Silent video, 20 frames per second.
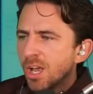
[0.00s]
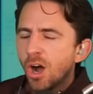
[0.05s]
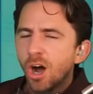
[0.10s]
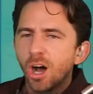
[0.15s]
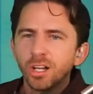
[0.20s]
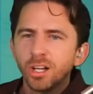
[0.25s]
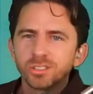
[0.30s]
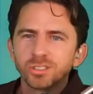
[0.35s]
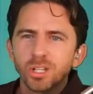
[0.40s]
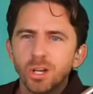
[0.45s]

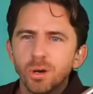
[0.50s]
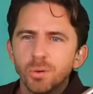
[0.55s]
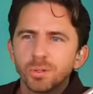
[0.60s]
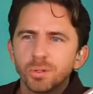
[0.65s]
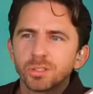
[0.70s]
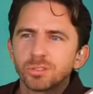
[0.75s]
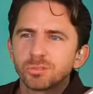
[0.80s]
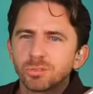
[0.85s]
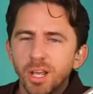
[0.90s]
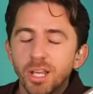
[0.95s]

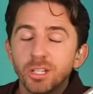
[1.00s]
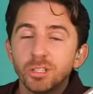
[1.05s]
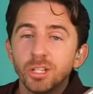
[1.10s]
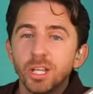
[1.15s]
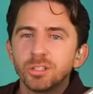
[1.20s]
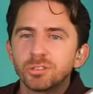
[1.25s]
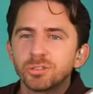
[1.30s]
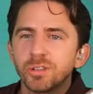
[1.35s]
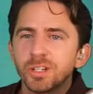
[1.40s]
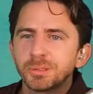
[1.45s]
Also, and,
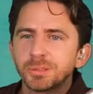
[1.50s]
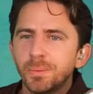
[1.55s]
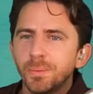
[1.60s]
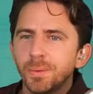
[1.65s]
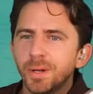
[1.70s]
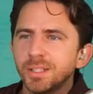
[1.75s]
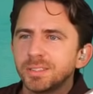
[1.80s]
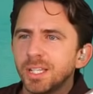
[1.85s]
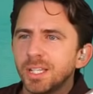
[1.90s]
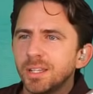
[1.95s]
and trust me
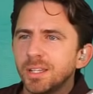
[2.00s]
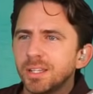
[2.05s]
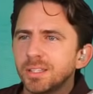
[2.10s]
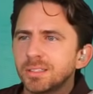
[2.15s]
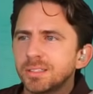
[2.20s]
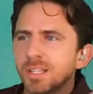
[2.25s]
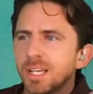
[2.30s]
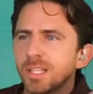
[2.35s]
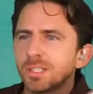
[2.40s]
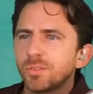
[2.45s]
when I say
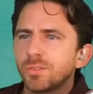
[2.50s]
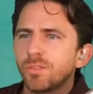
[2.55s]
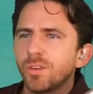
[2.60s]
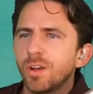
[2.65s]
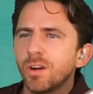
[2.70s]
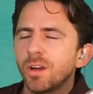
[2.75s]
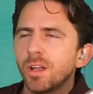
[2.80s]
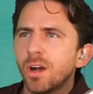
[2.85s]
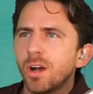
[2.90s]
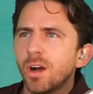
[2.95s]
this, it's
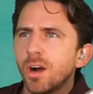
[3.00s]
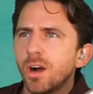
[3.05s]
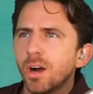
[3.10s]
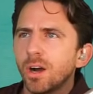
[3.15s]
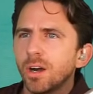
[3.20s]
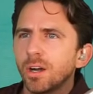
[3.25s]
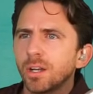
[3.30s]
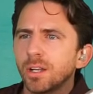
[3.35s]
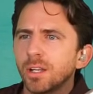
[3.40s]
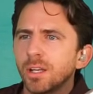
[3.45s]
very
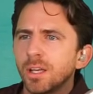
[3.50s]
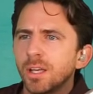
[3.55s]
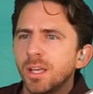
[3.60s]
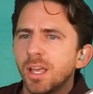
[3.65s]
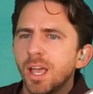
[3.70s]
hard.